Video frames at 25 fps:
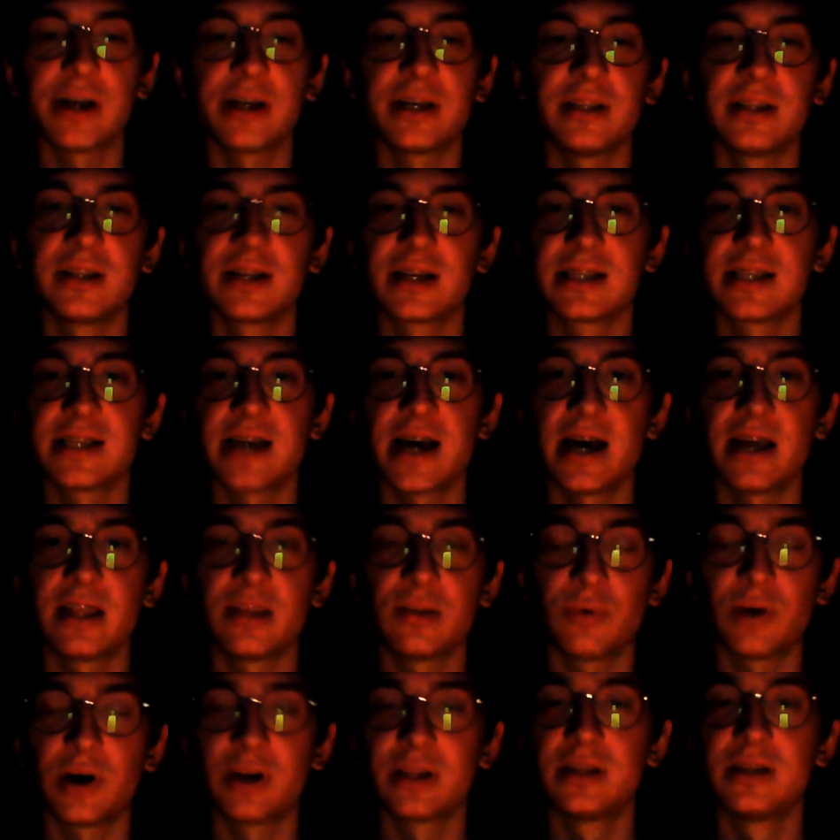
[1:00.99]
understand
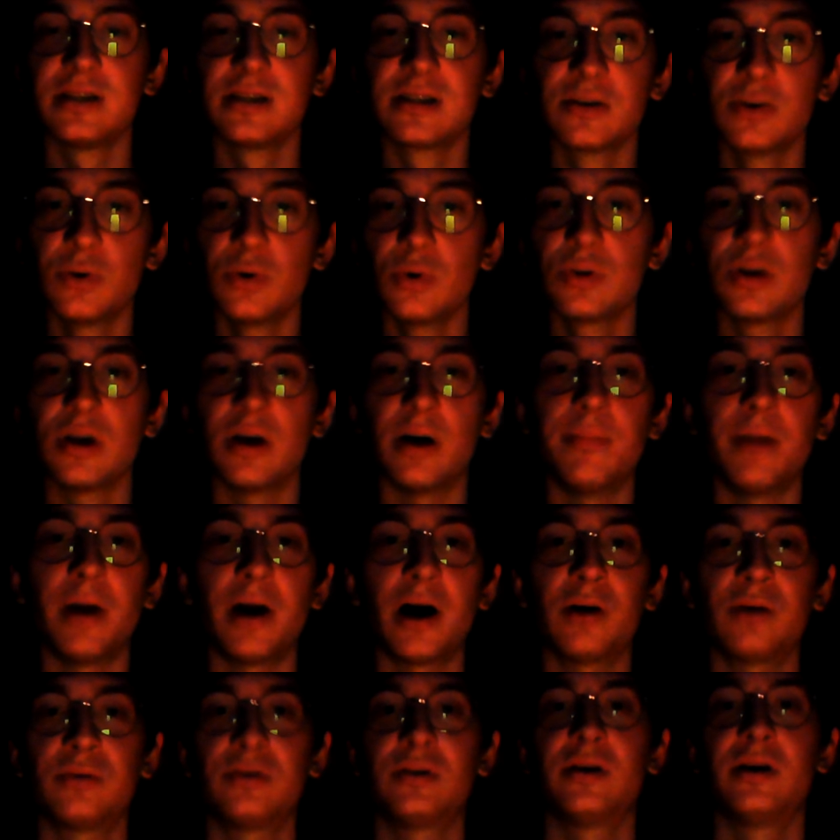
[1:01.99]
what is good
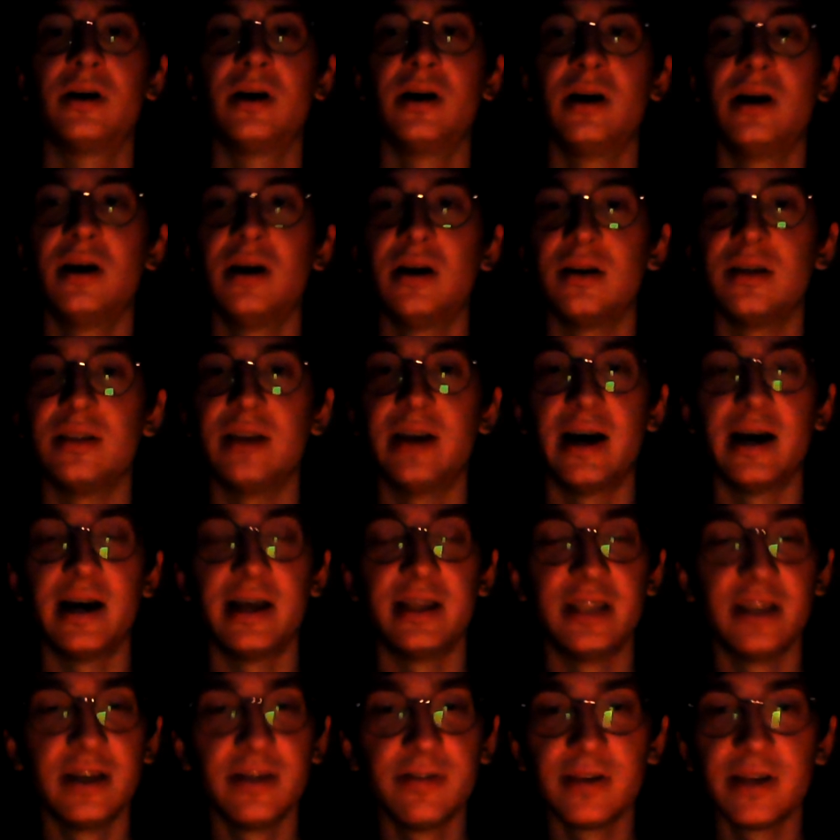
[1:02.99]
about
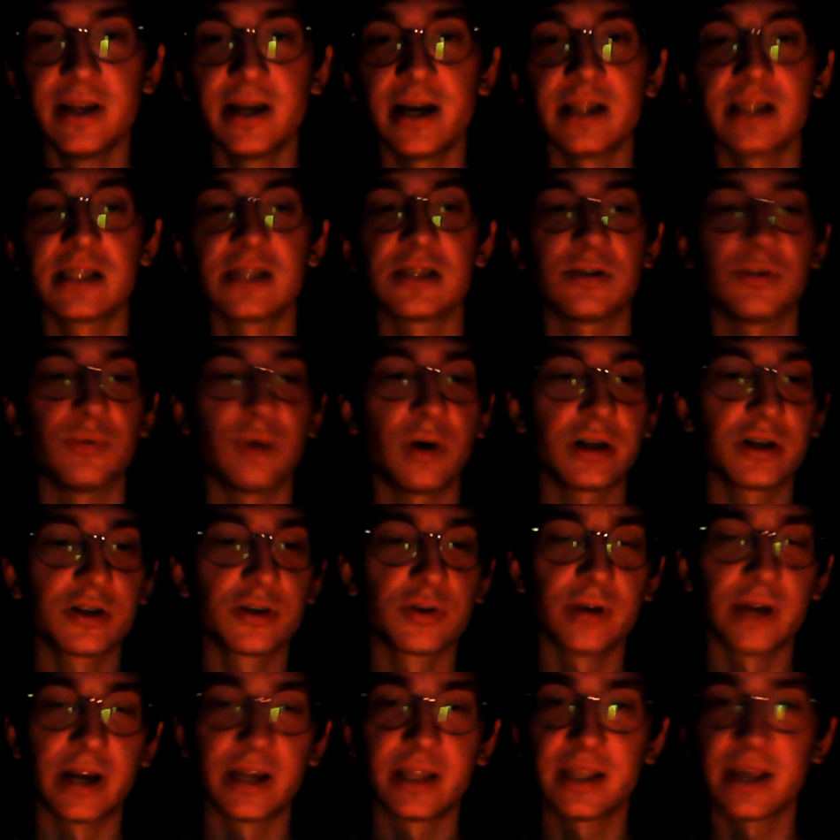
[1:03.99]
the dividends. What
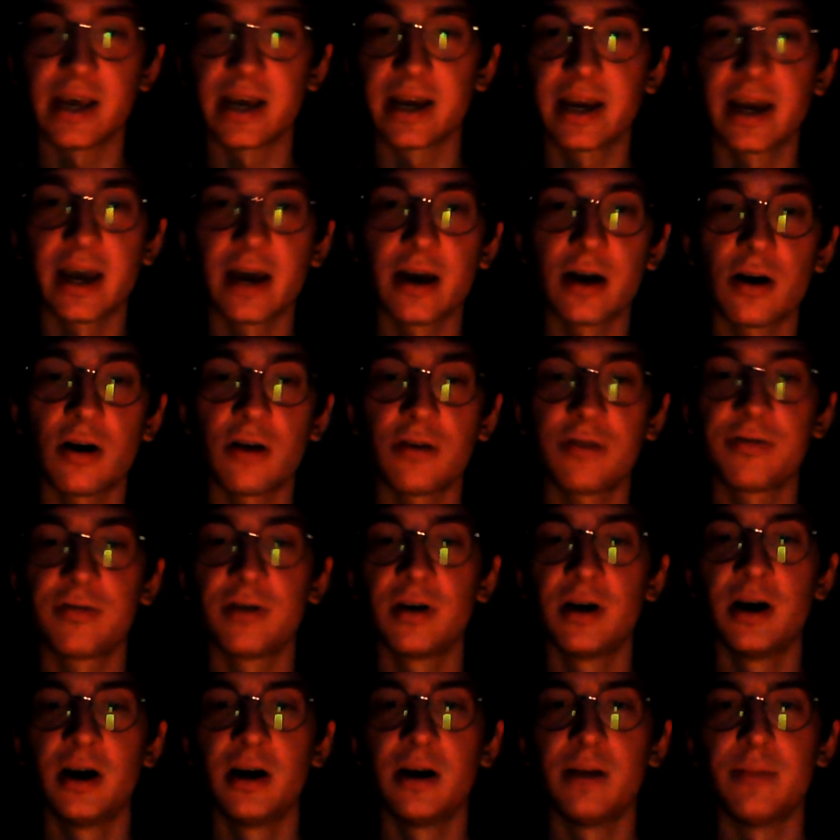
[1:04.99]
should I take care of?
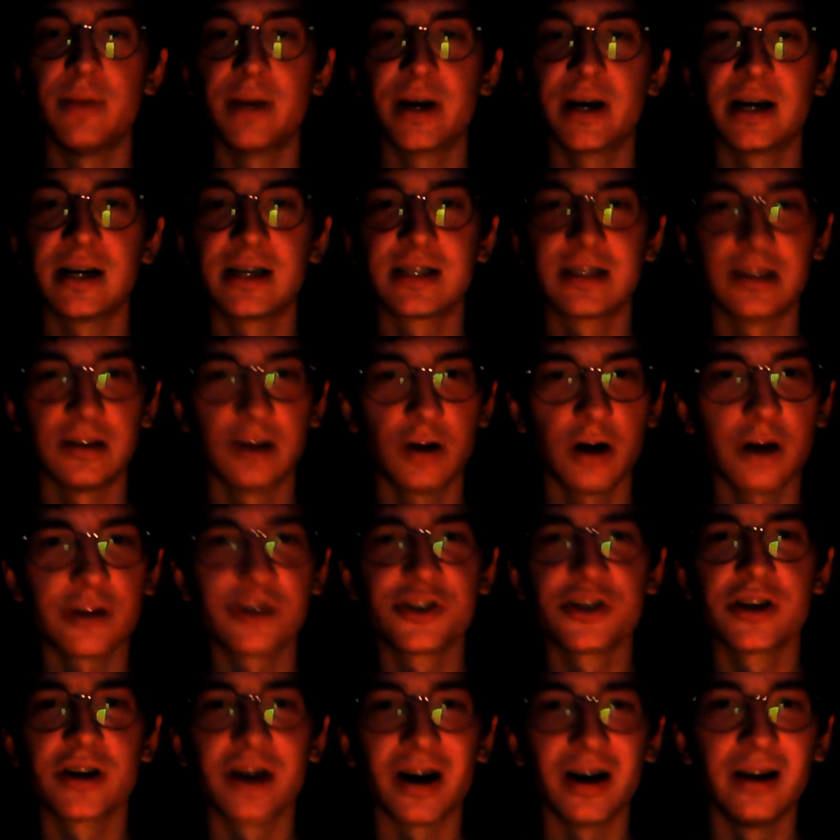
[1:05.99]
Because
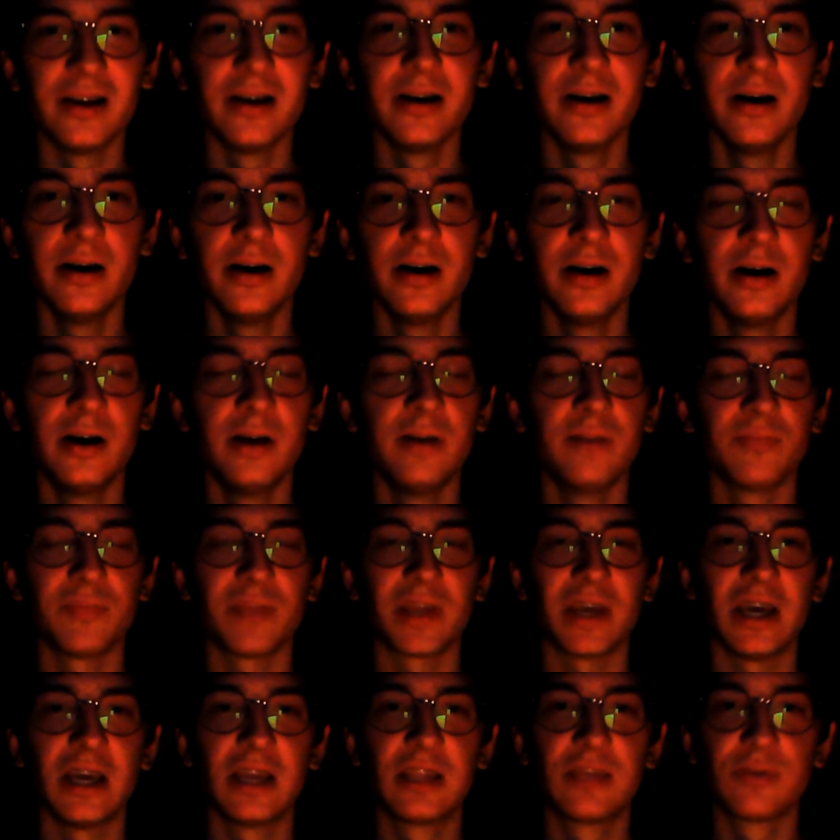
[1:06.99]
logically,
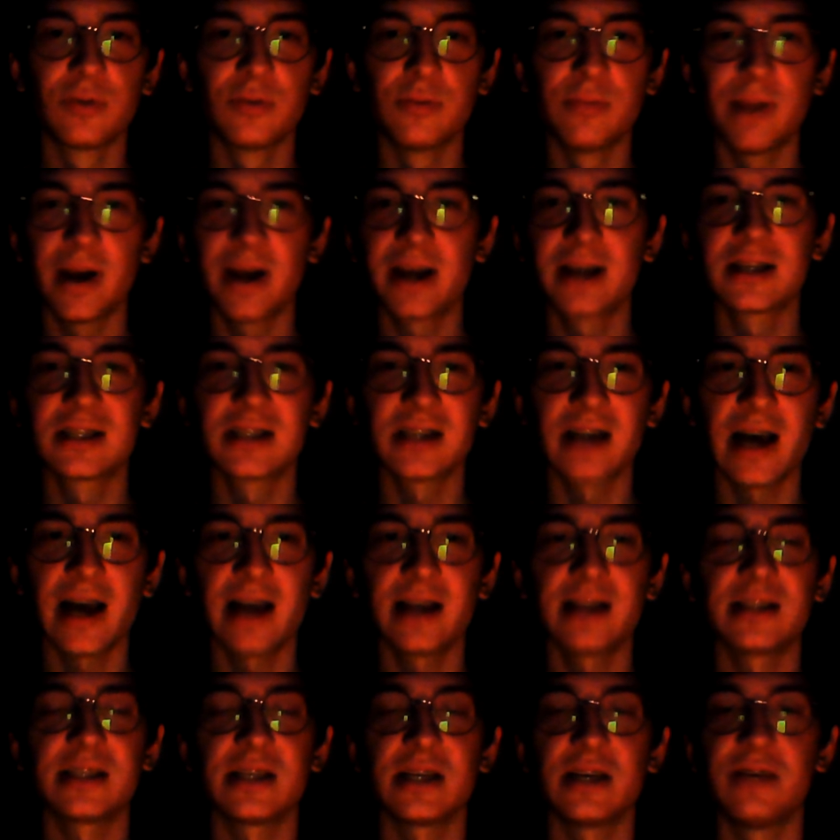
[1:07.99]
it would make
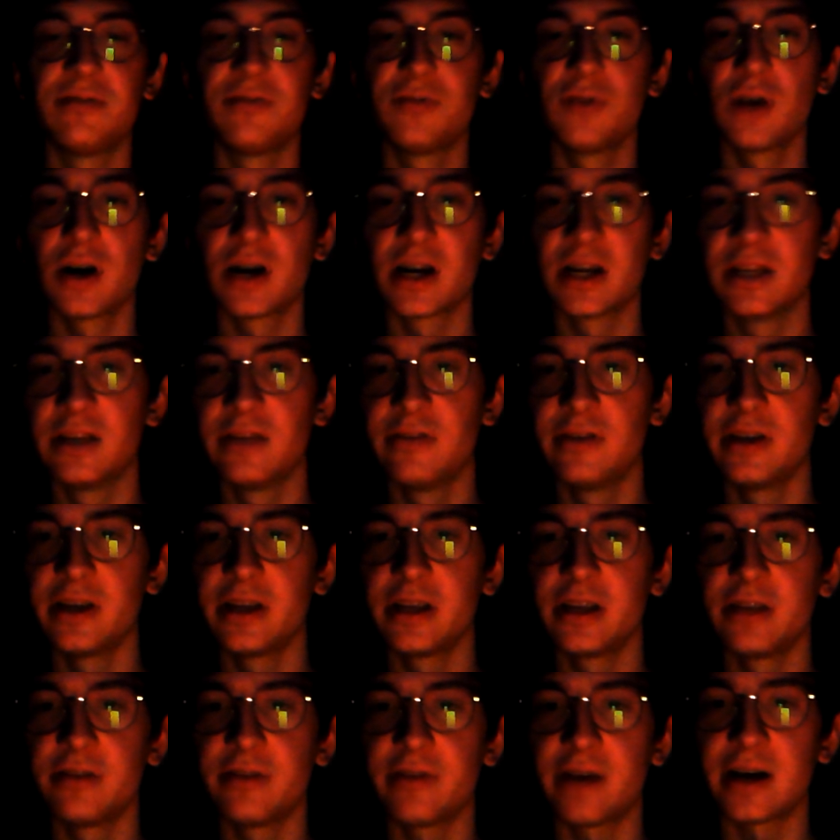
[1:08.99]
sense if you are a
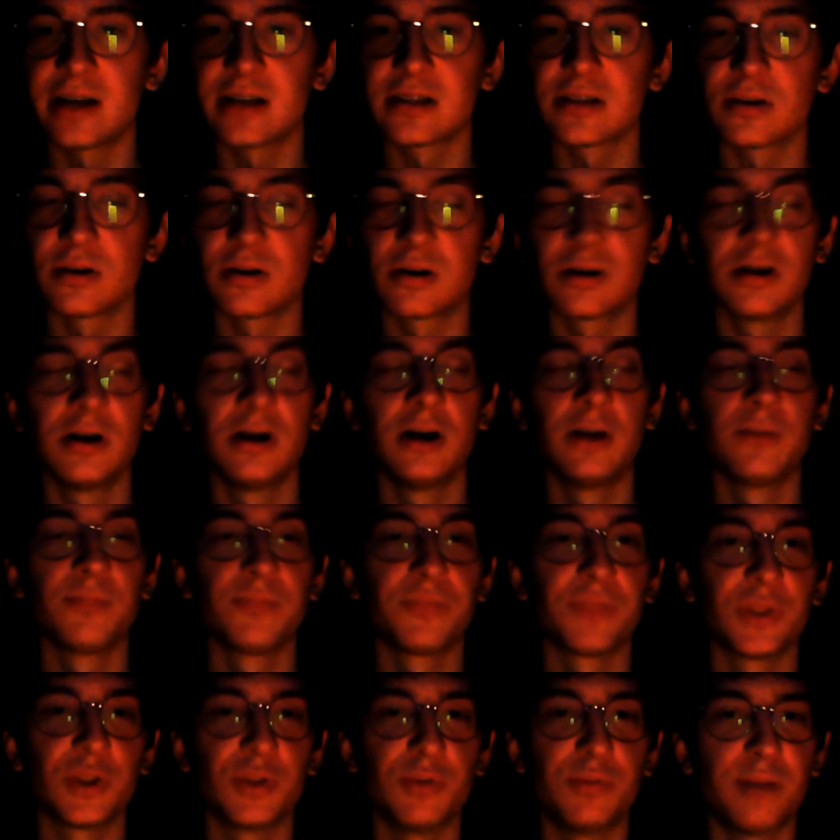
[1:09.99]
dividend investor
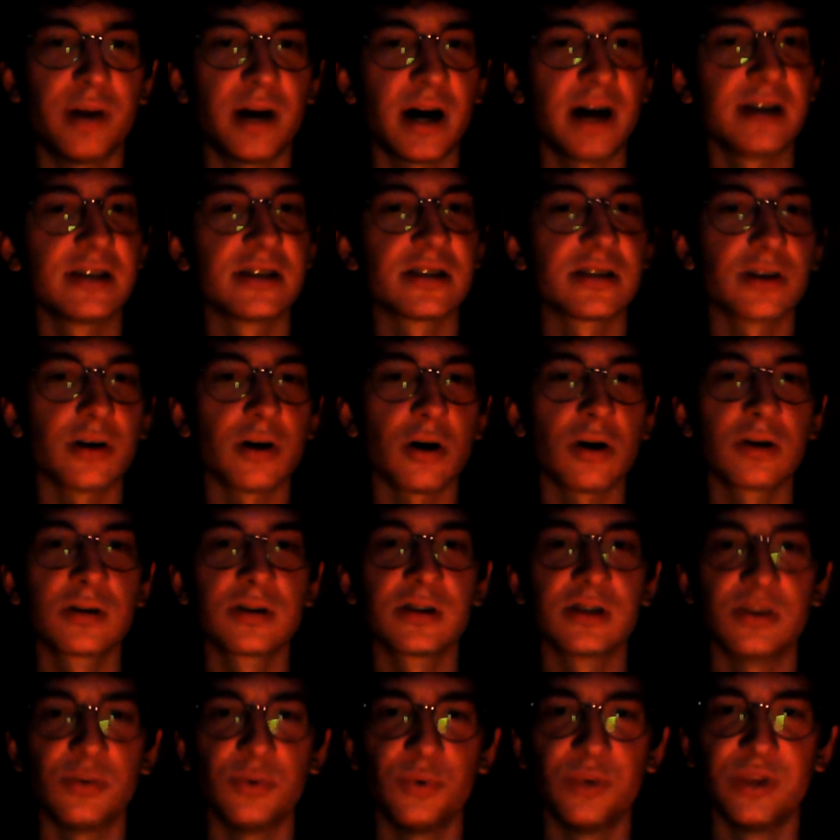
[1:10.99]
to buy
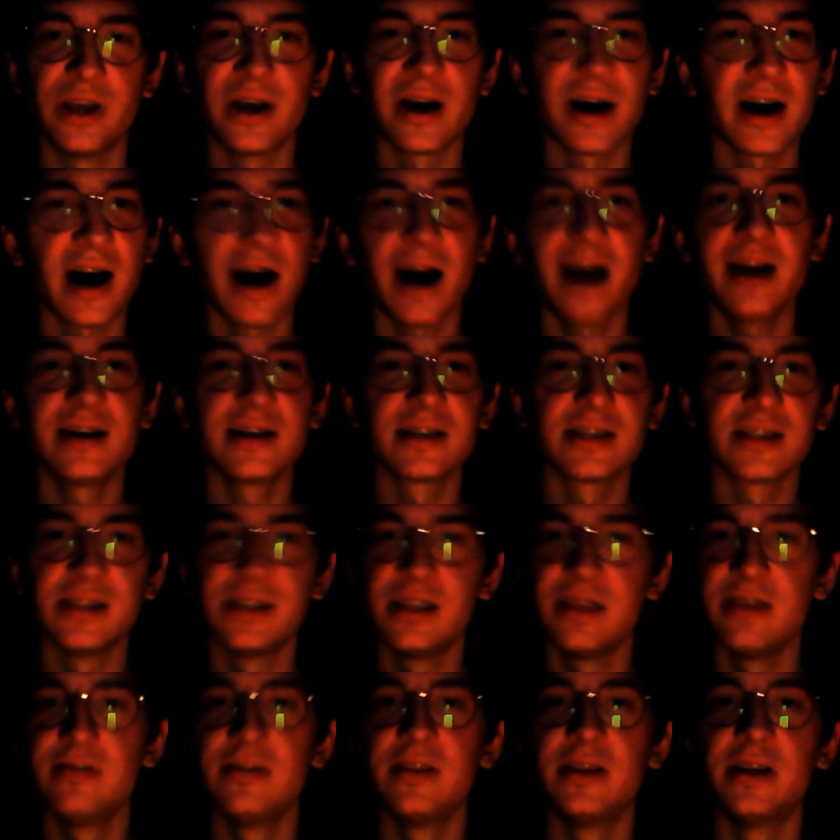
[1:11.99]
stocks with the highest
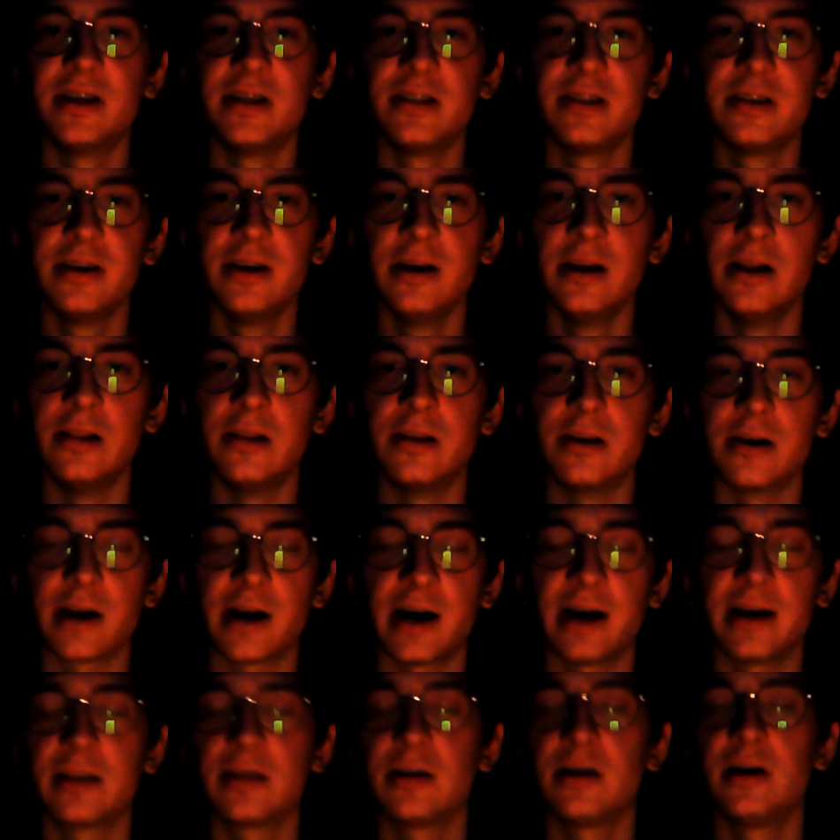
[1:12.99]
dividend yield,
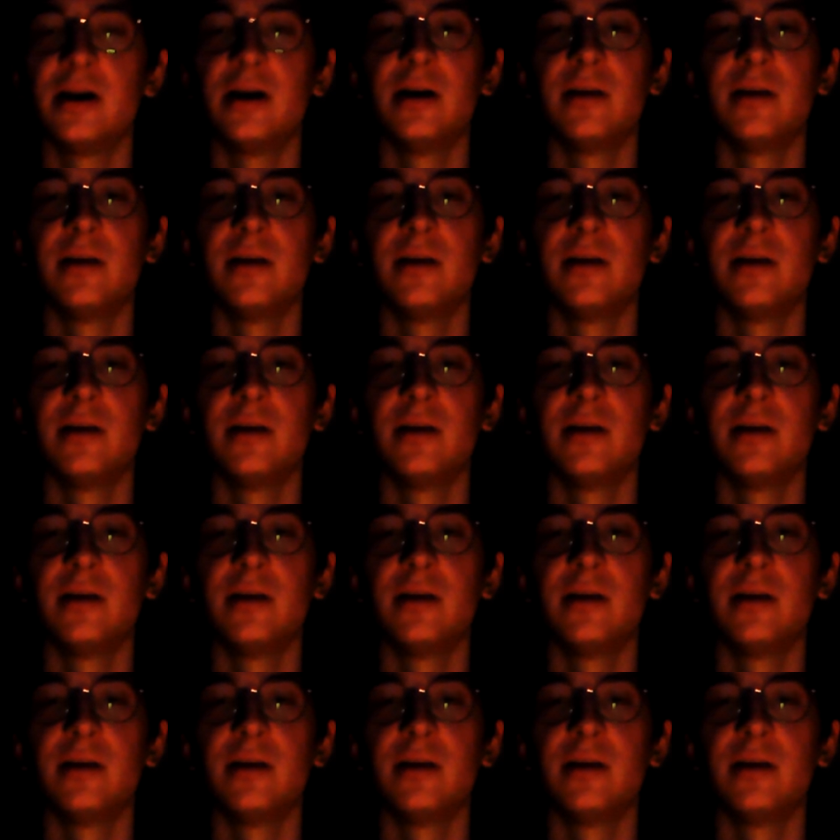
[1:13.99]
right?